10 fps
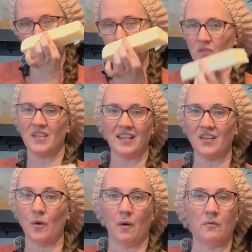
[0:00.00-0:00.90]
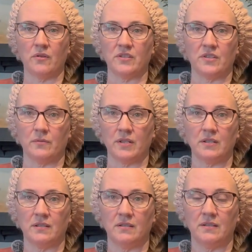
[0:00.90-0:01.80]
there's like no odor to
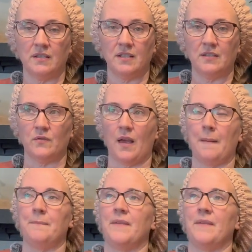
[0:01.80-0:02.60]
it. And